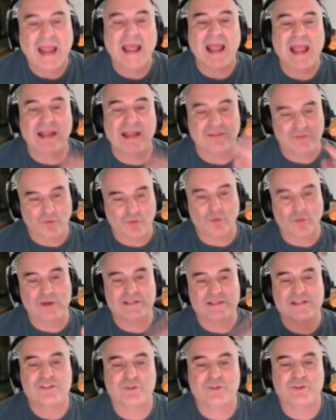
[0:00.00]
and for
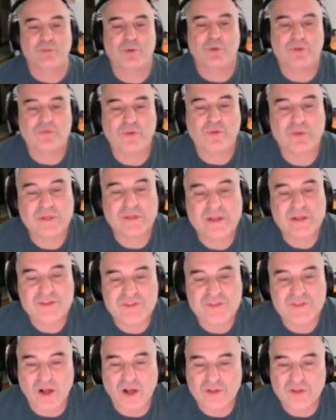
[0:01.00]
digital
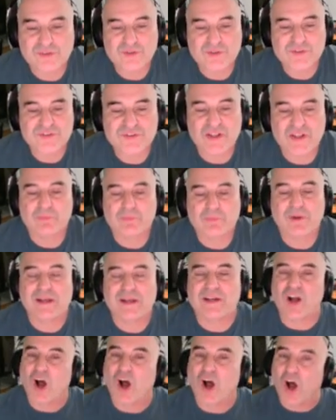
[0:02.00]
portfolios also celebrate
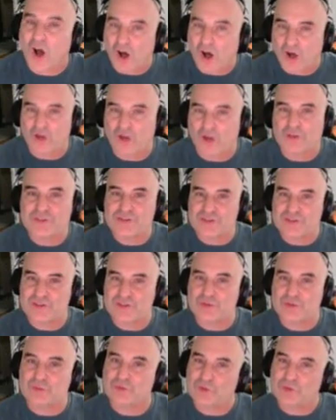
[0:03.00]
all
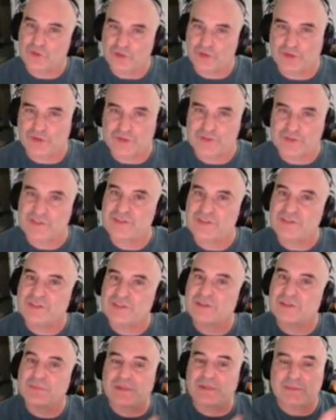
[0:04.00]
student learners. This is
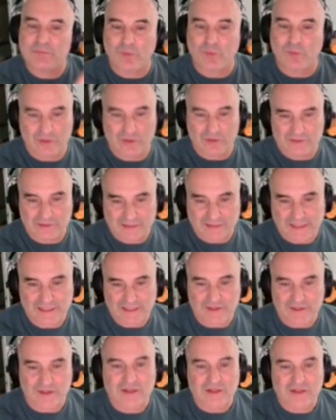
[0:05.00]
going to be important
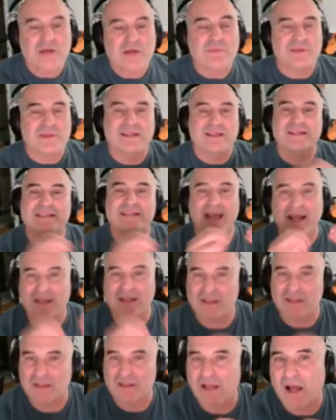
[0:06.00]
later because that
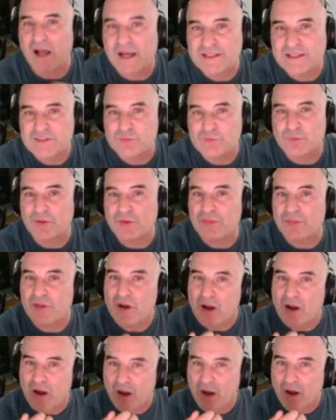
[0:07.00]
aligns with
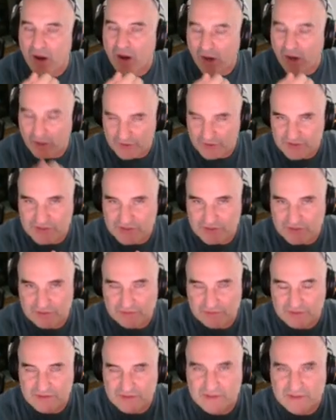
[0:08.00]
our
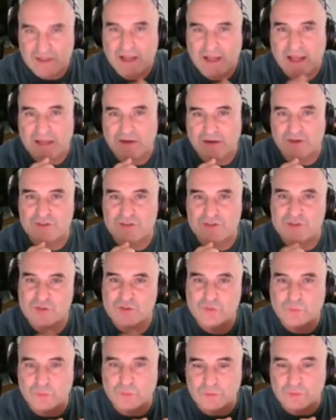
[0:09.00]
students and our
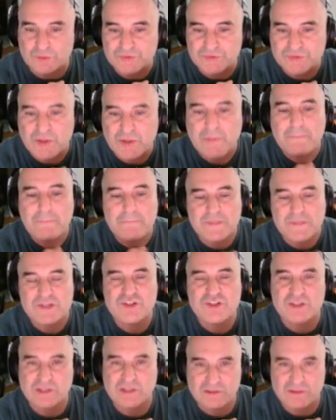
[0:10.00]
schools'
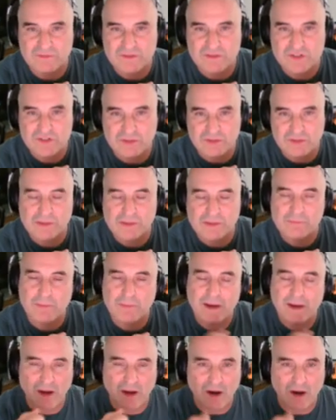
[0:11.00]
mission and vision. And
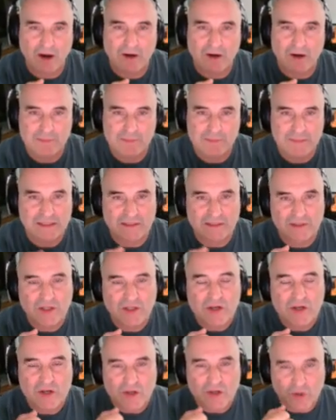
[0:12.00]
by our, I mean
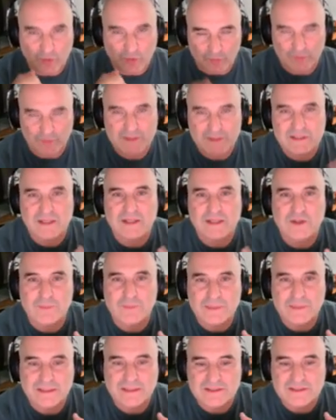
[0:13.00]
Orinda
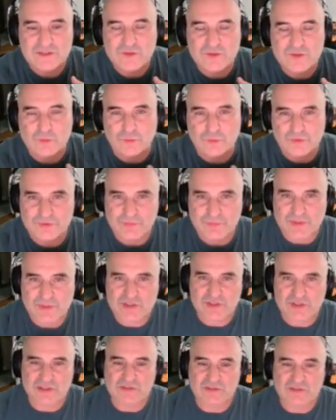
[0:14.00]
Intermediate School's
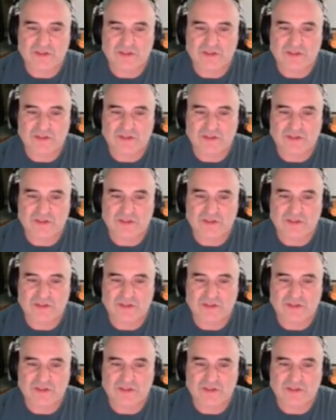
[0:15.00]
mission and